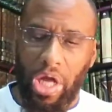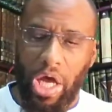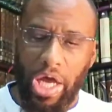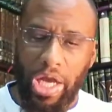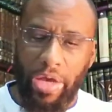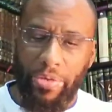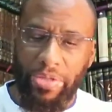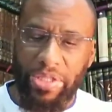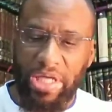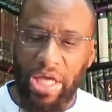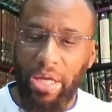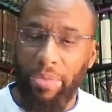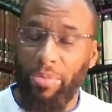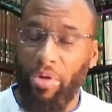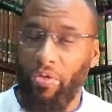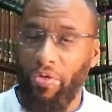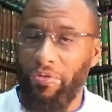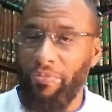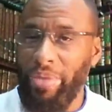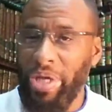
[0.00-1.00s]
alaihi wasallam, and
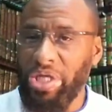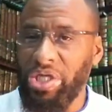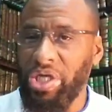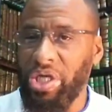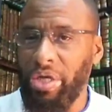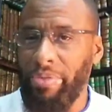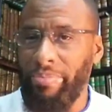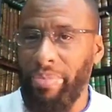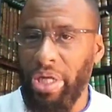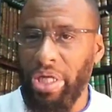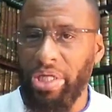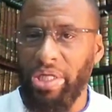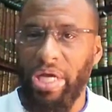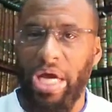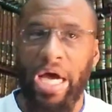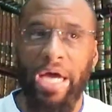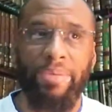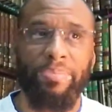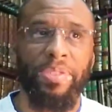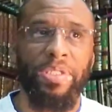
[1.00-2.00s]
we've mentioned it many
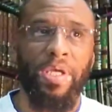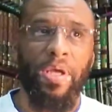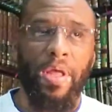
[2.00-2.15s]
times,